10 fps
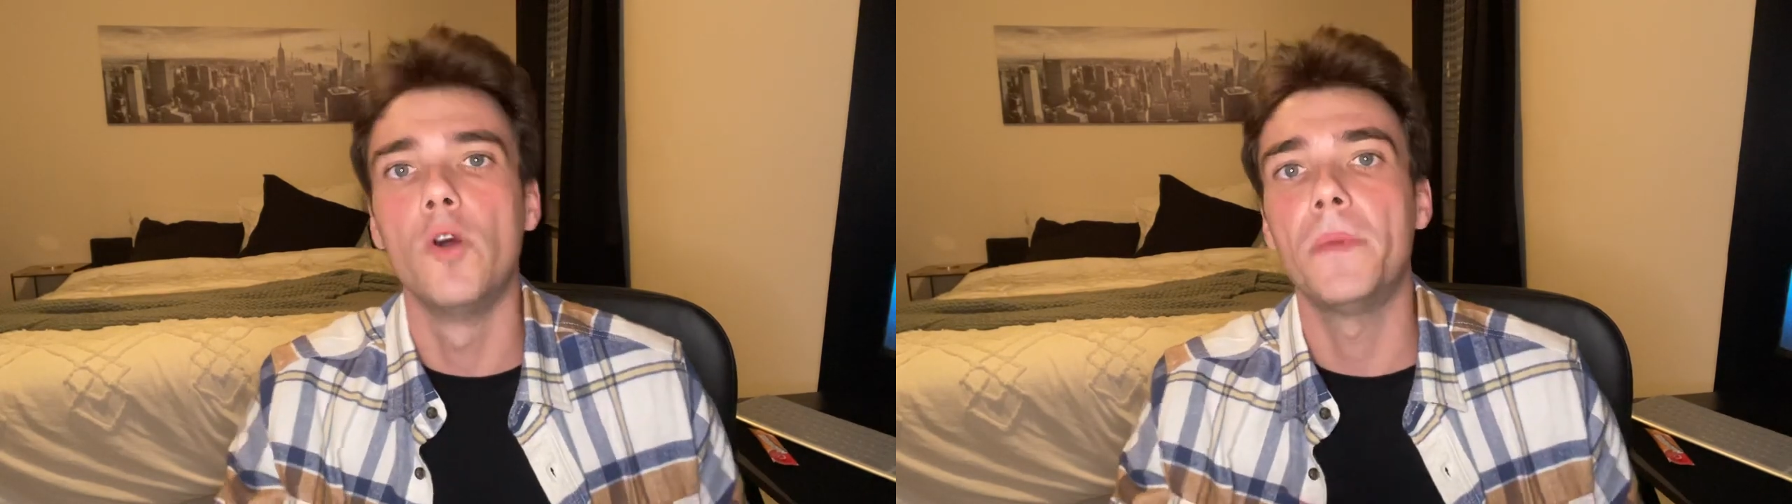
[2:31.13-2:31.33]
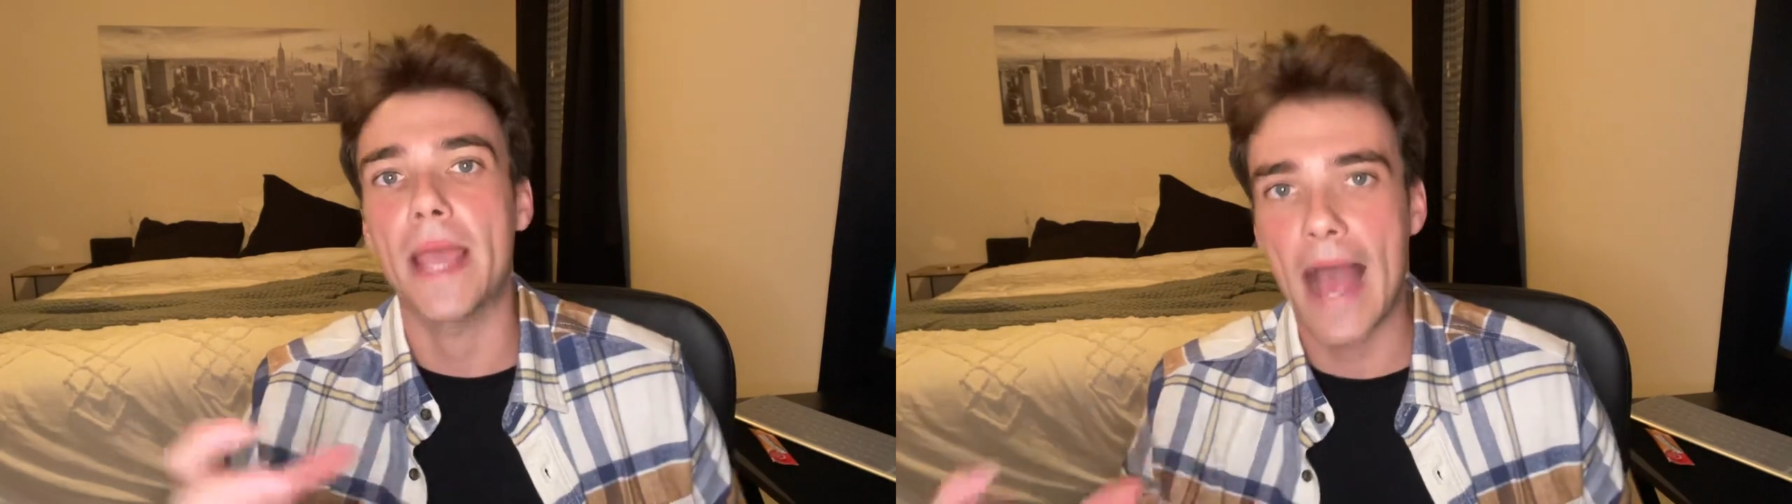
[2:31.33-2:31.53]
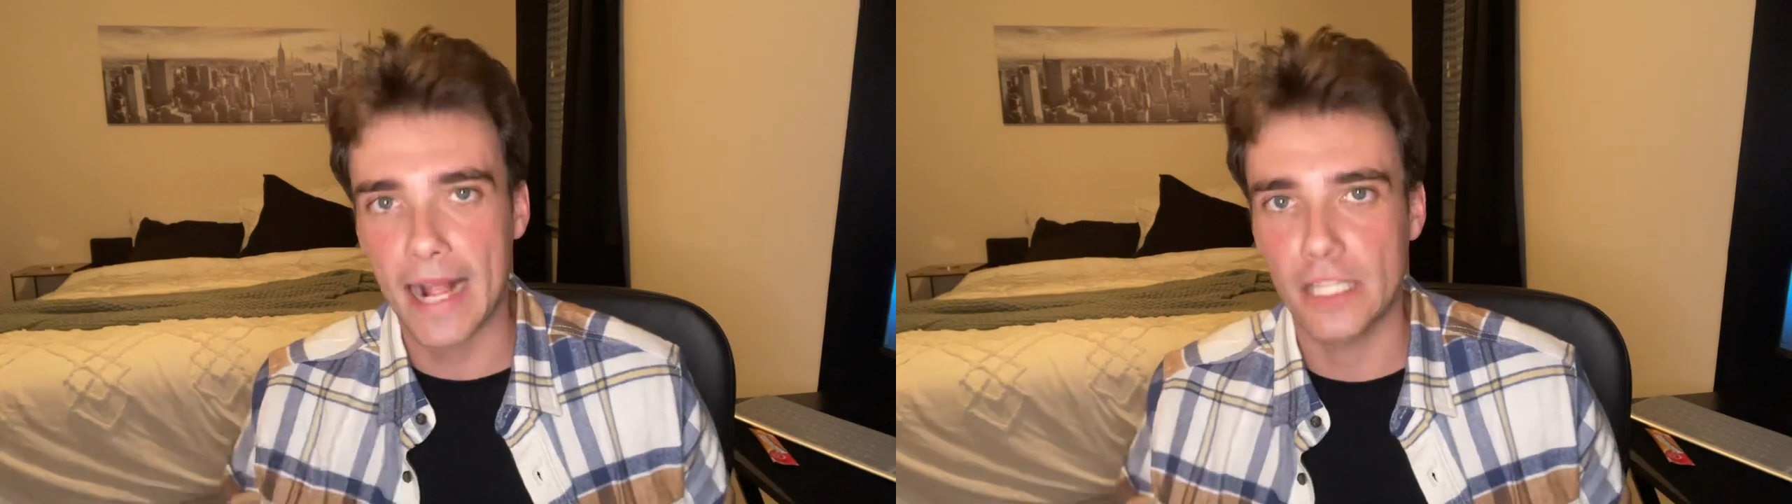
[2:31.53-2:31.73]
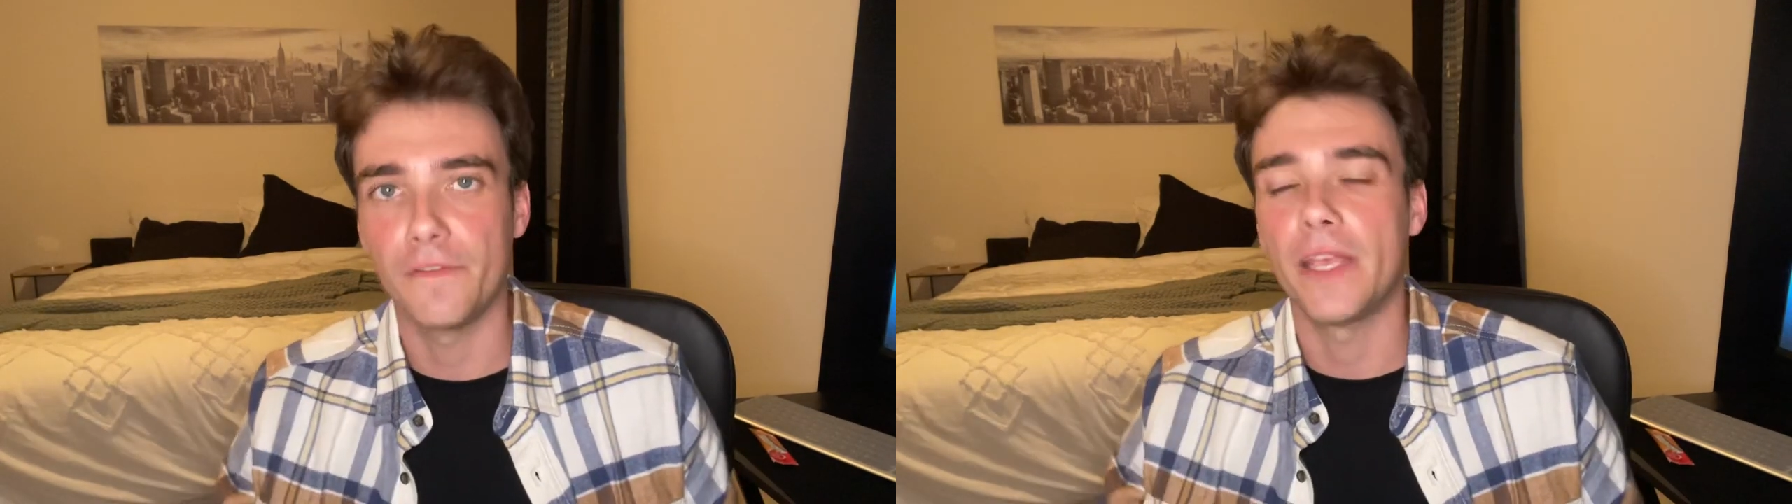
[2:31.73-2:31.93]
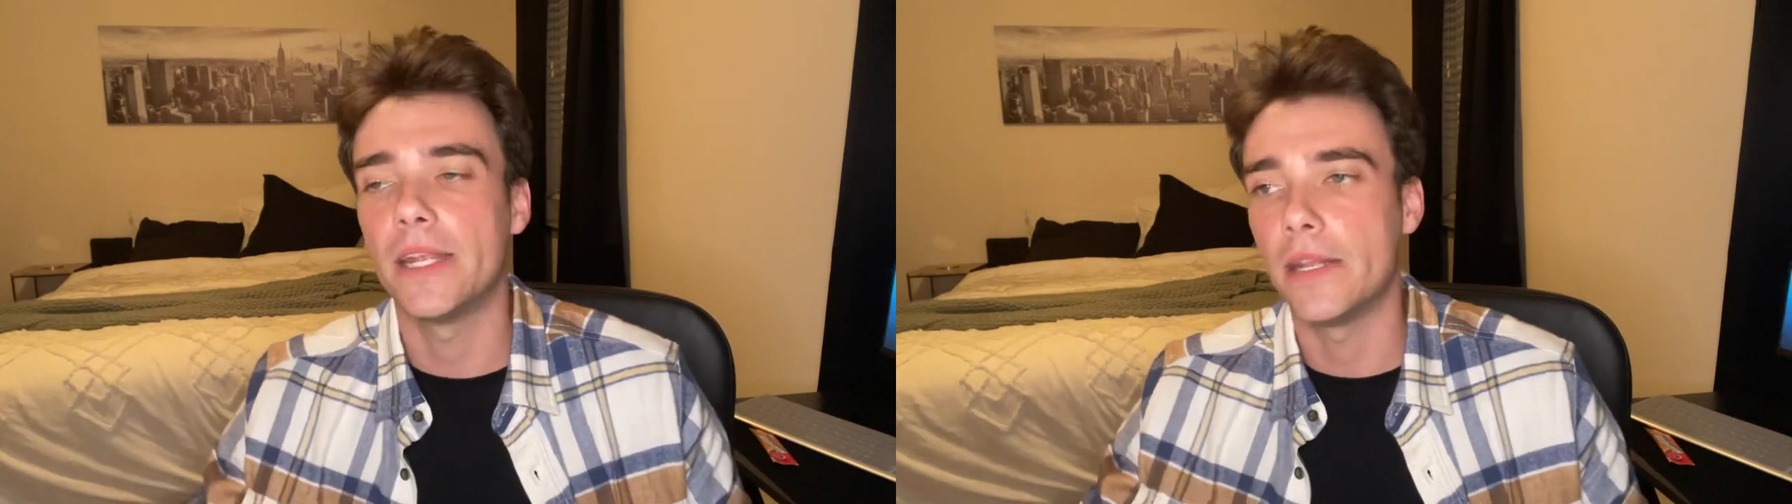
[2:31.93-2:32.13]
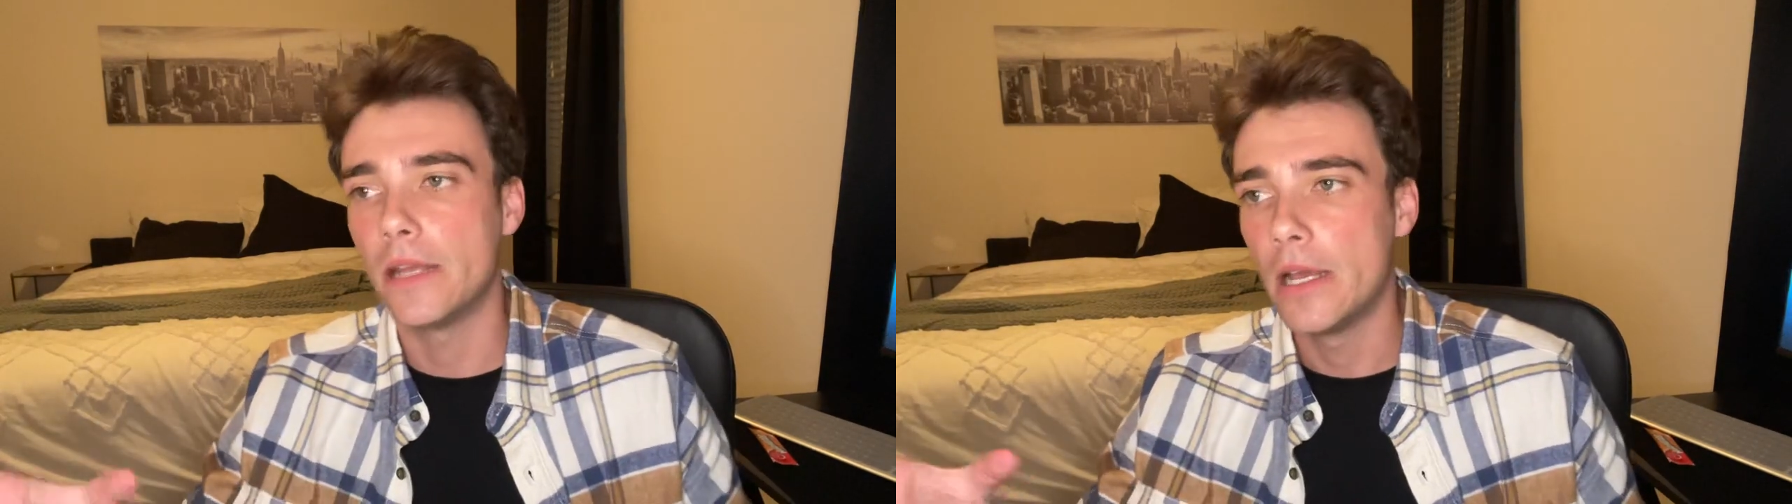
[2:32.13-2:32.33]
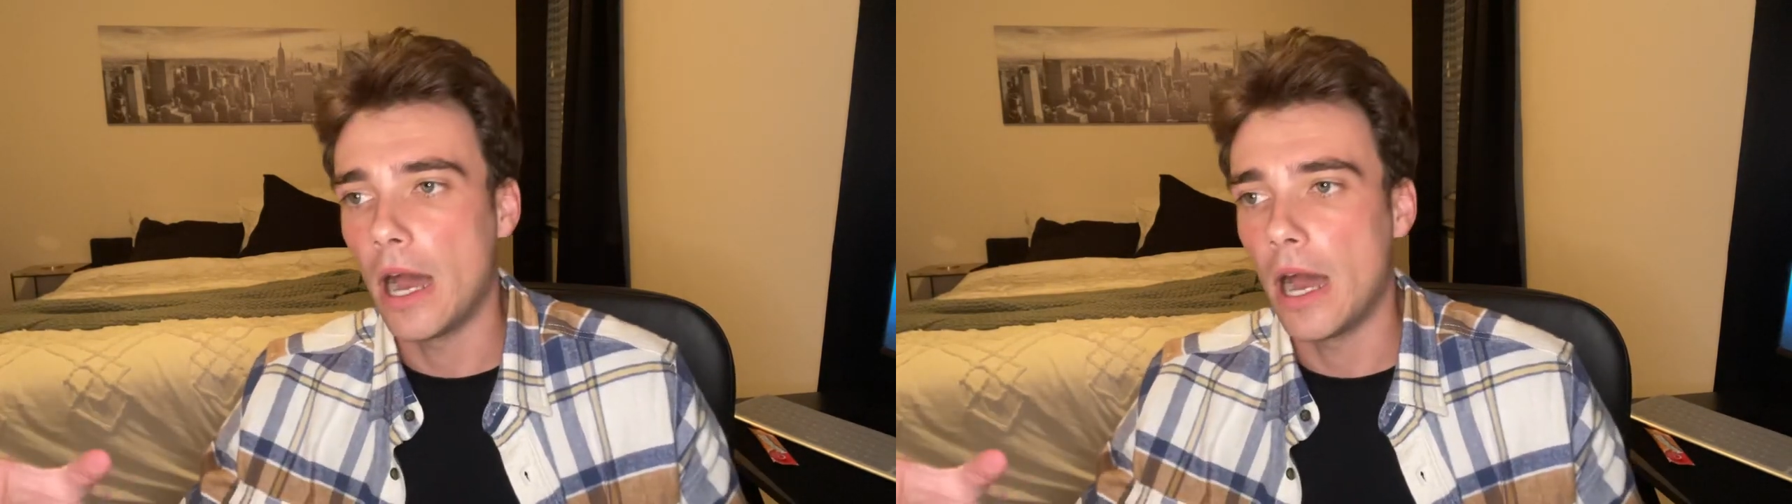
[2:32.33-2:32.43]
be activated